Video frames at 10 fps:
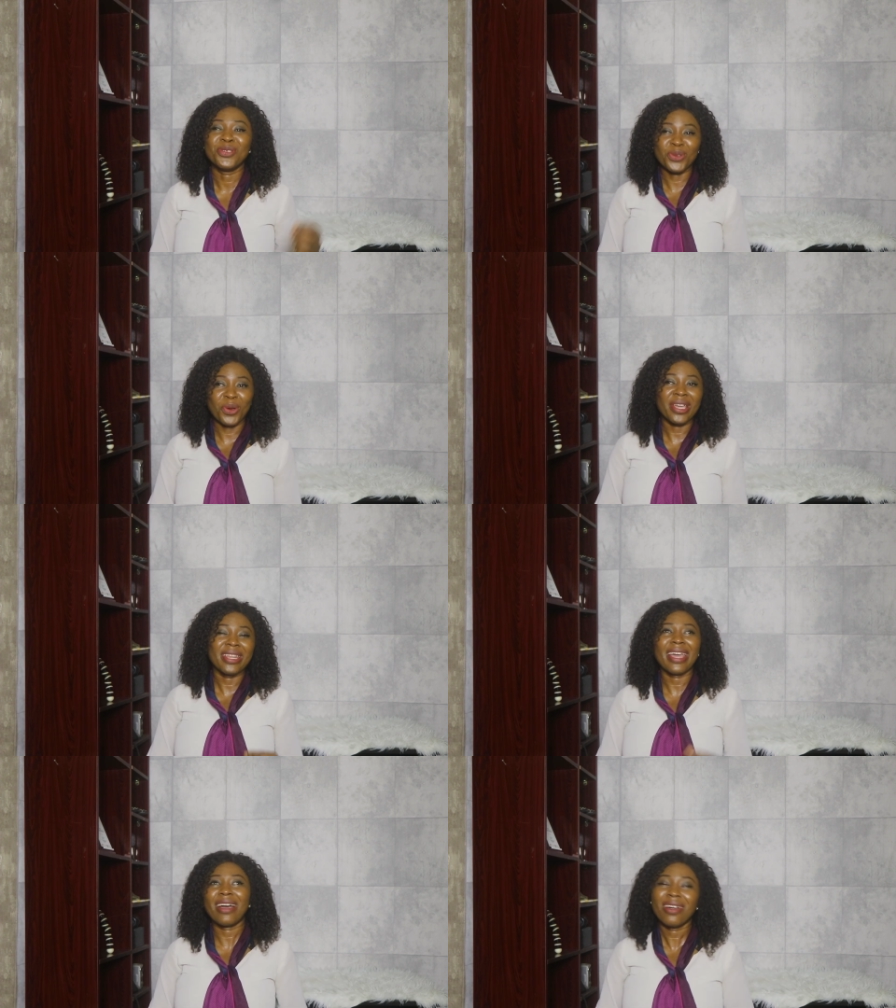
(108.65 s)

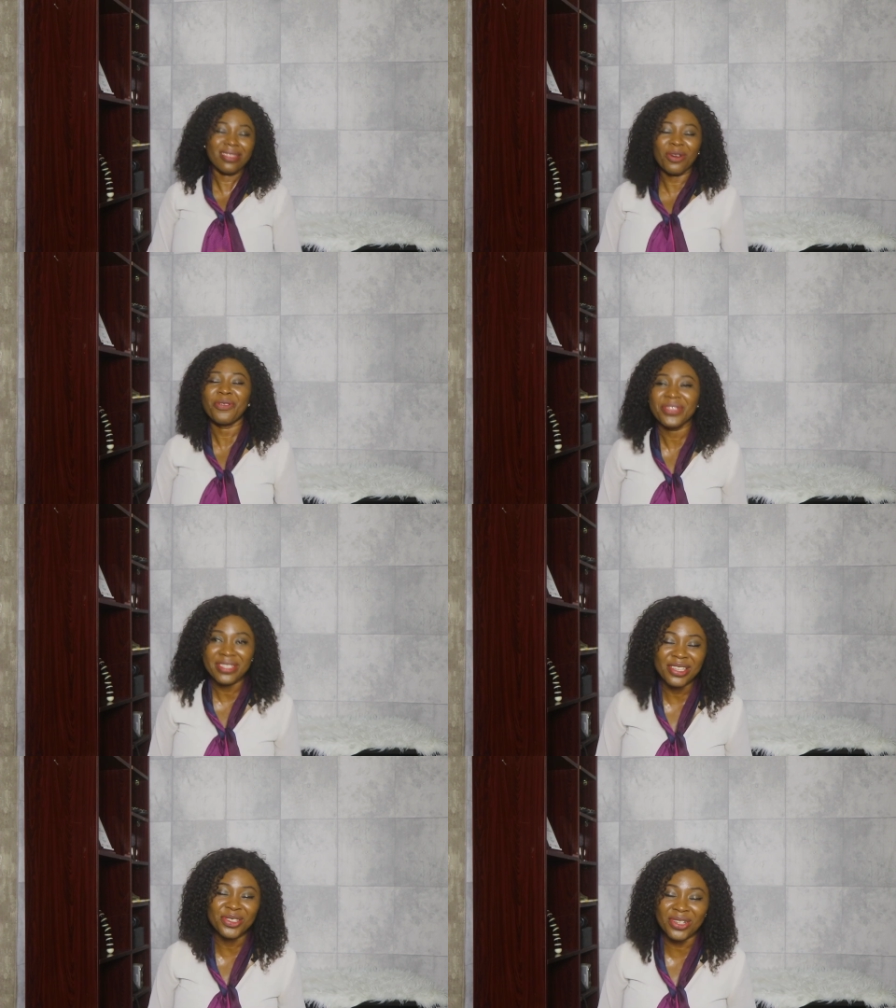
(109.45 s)
Join the
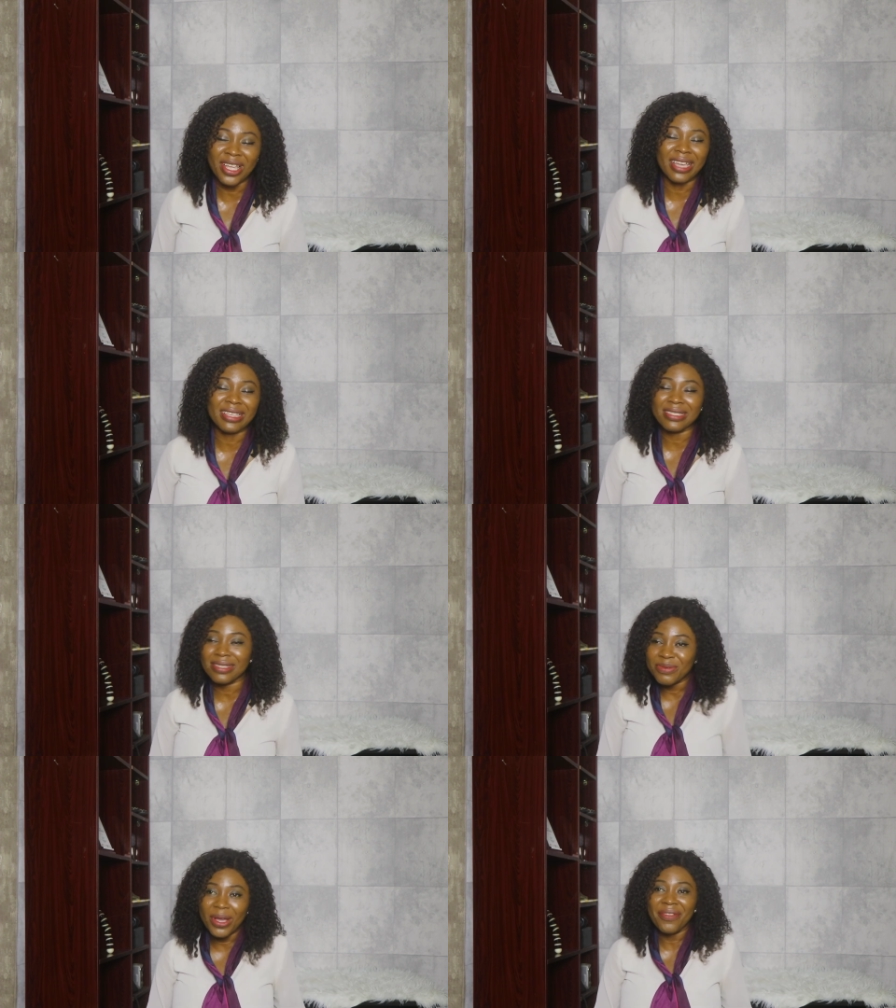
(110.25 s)
conversation,
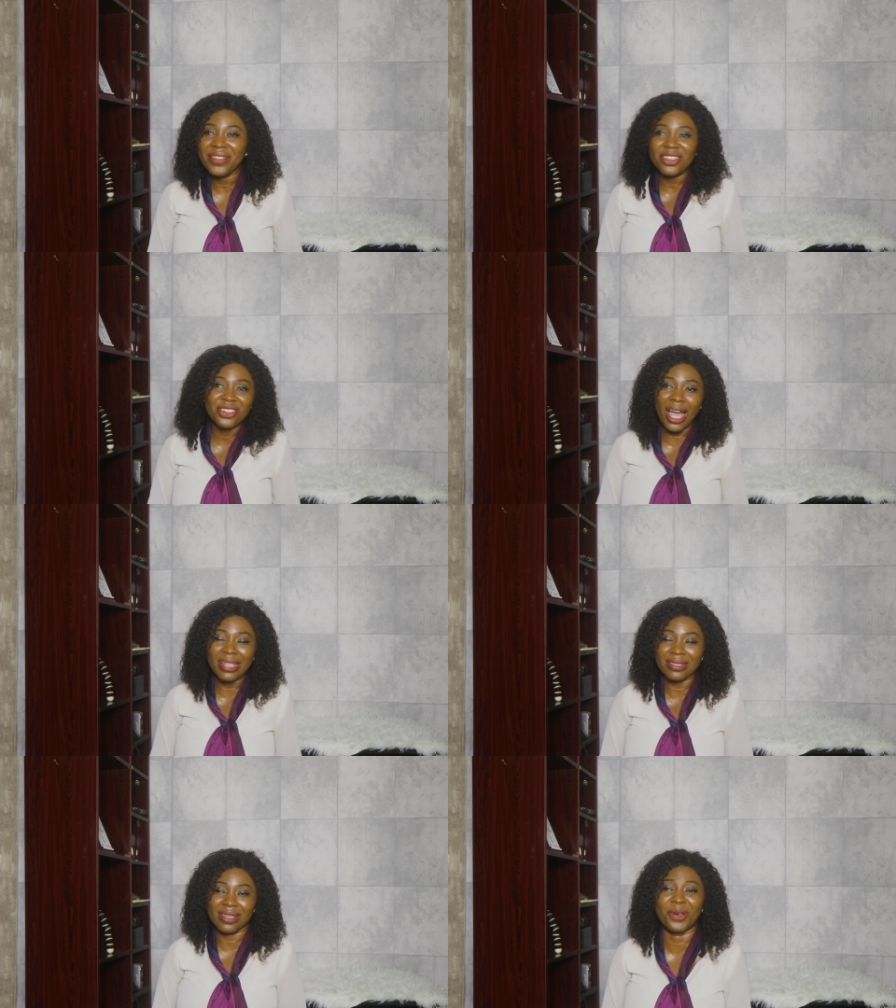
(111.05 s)
guys. We're having a
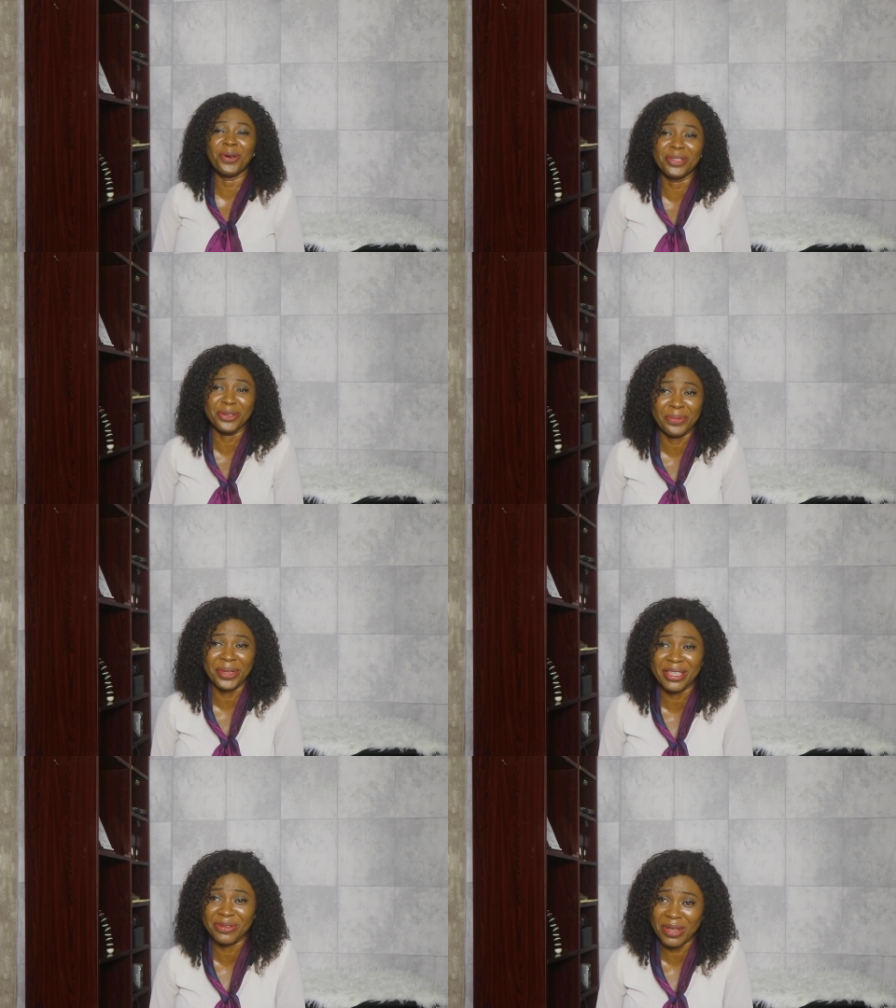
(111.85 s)
chat on the
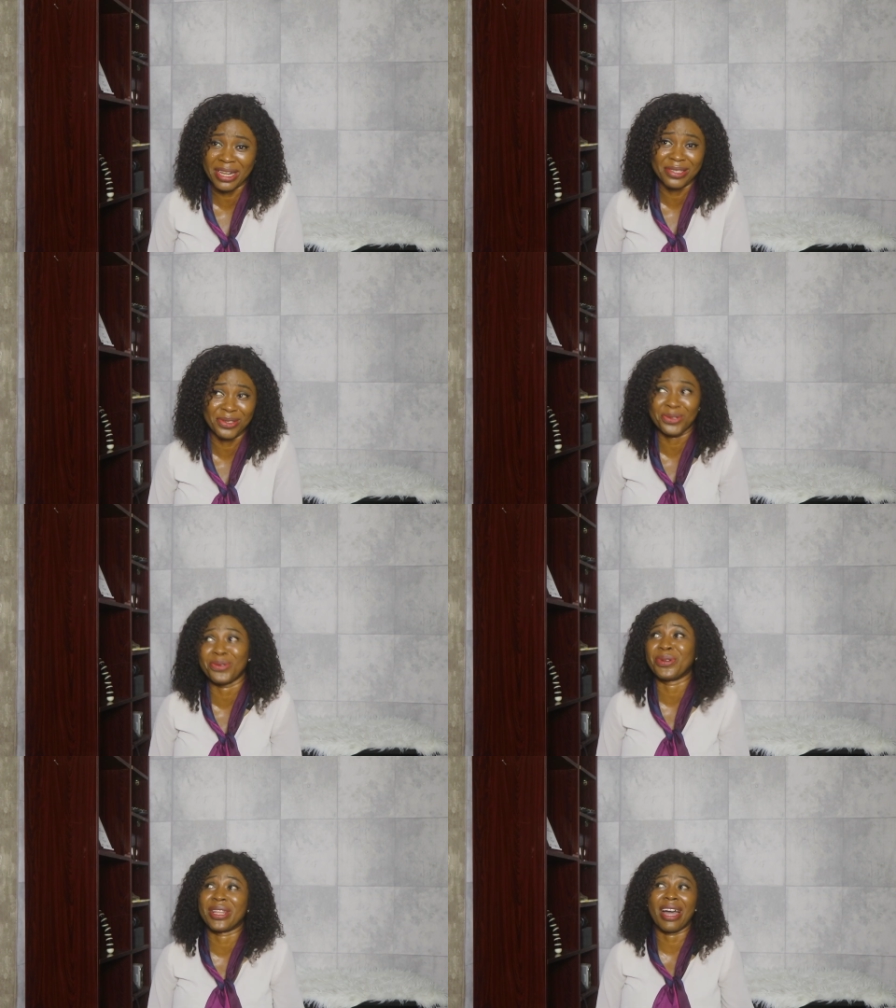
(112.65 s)
biggest reality
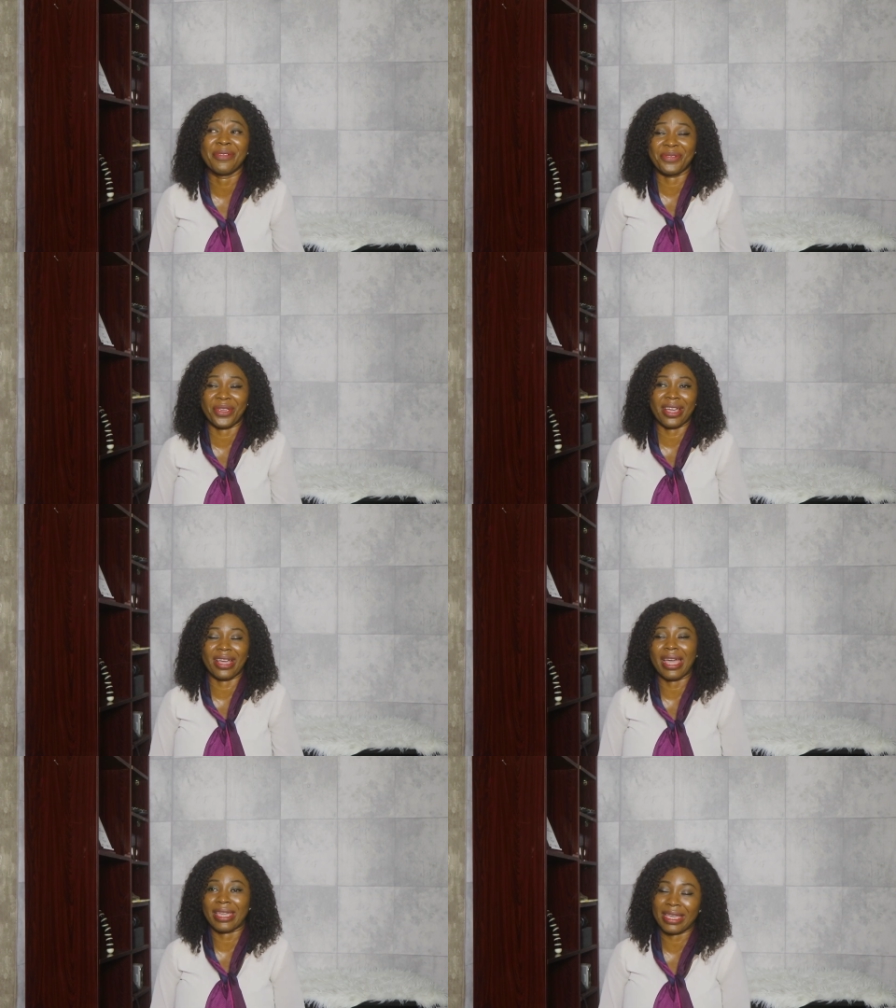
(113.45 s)
show in
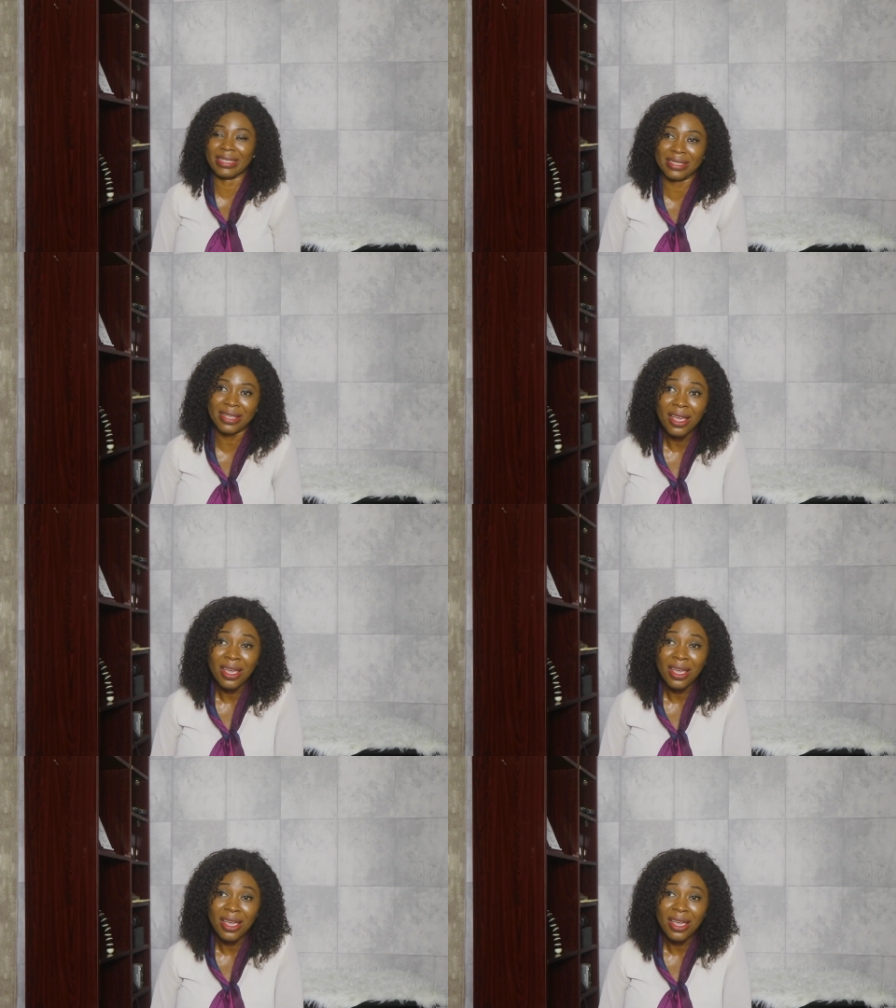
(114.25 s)
Africa, I guess.